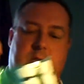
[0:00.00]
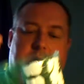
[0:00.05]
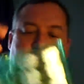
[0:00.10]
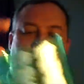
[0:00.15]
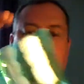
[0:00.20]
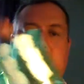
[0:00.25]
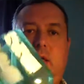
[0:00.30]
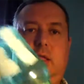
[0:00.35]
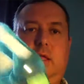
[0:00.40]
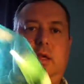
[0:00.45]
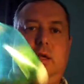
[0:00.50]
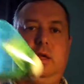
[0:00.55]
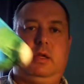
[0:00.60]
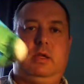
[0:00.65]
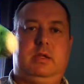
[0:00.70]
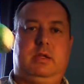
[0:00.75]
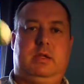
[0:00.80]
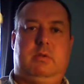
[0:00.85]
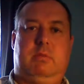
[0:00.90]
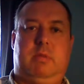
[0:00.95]
like
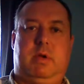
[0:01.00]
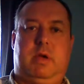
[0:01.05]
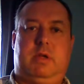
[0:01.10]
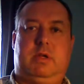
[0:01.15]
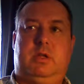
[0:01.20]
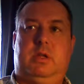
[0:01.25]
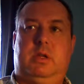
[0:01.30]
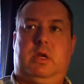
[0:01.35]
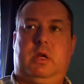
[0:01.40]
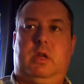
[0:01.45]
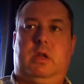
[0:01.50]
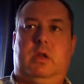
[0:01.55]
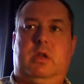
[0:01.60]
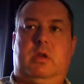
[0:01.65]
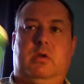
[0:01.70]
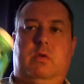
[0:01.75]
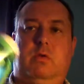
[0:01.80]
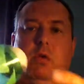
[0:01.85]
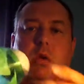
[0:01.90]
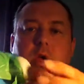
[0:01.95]
this, the best you can
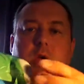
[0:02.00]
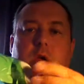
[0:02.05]
do.